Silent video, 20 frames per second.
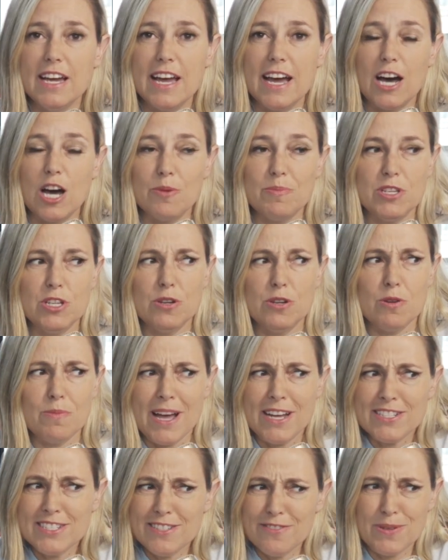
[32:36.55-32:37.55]

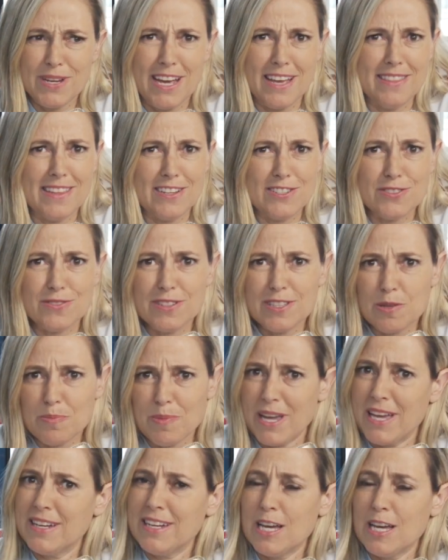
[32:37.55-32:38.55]
imagine if we had that during the
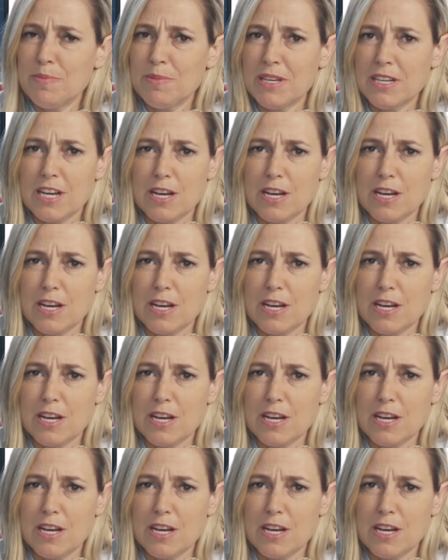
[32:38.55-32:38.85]
pandemic.